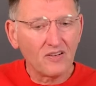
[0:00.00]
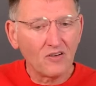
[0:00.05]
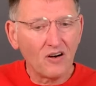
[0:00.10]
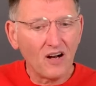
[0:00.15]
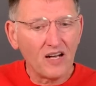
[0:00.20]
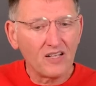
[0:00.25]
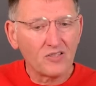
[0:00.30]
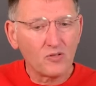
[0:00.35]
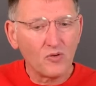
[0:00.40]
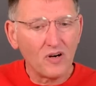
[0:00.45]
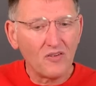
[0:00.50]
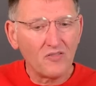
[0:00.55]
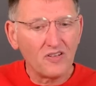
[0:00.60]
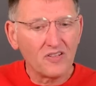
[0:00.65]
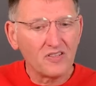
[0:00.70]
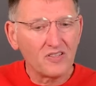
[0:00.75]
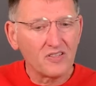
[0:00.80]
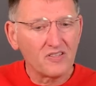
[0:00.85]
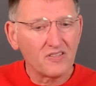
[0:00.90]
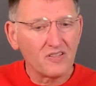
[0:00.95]

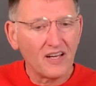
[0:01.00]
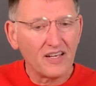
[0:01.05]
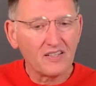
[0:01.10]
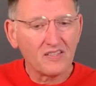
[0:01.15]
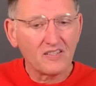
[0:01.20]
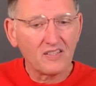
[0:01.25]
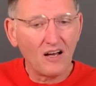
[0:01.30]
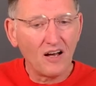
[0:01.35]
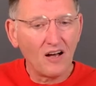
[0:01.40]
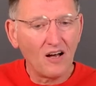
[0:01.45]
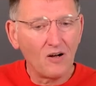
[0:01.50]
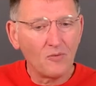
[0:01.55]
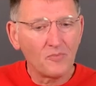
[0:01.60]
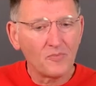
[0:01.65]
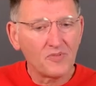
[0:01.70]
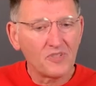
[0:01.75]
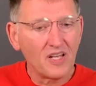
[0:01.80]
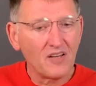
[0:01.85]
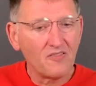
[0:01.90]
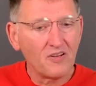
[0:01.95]
cross-reference is like Psalm
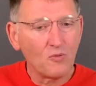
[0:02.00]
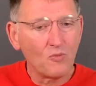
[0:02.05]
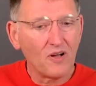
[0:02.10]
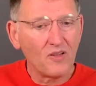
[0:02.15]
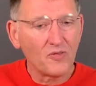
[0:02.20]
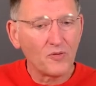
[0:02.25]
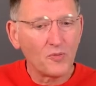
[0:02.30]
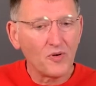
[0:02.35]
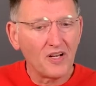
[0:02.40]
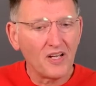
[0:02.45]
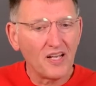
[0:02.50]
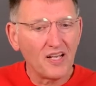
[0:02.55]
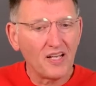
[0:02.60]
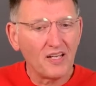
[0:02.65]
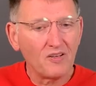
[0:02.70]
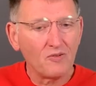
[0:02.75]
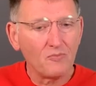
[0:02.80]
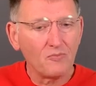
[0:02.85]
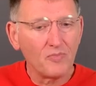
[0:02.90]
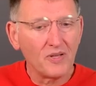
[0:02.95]
71:3,